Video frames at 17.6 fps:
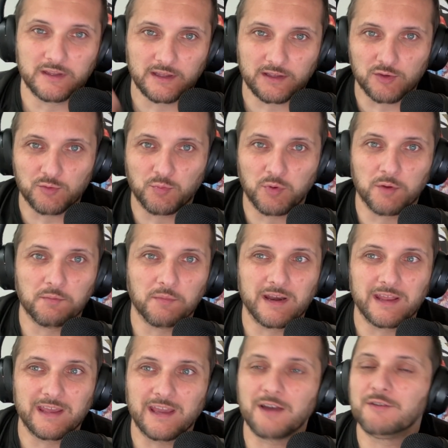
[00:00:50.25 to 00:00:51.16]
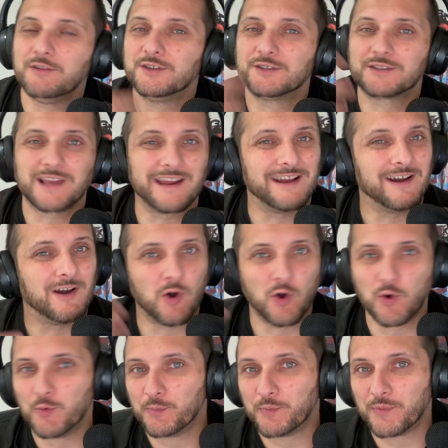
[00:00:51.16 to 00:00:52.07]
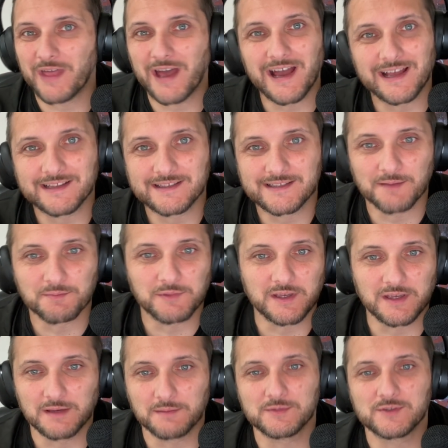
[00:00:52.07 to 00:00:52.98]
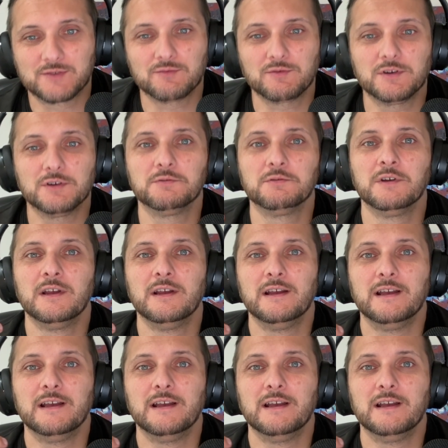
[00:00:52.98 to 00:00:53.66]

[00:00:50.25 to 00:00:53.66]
Like you put money out and you just kind of hope that something comes through.